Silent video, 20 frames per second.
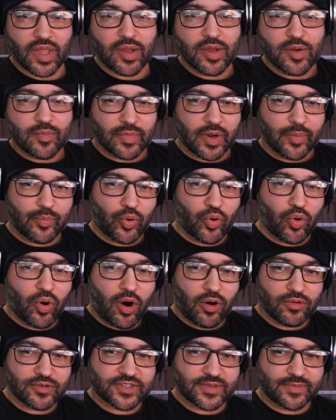My poor
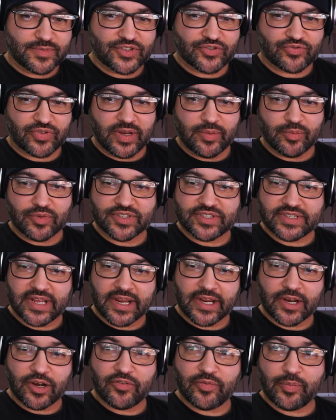wholesome stream was
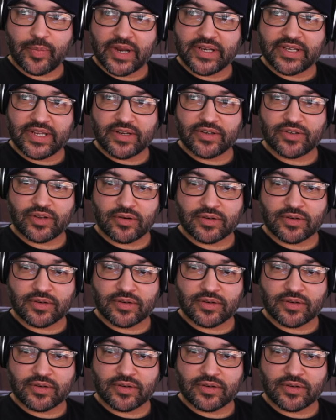taken over by ding dongs.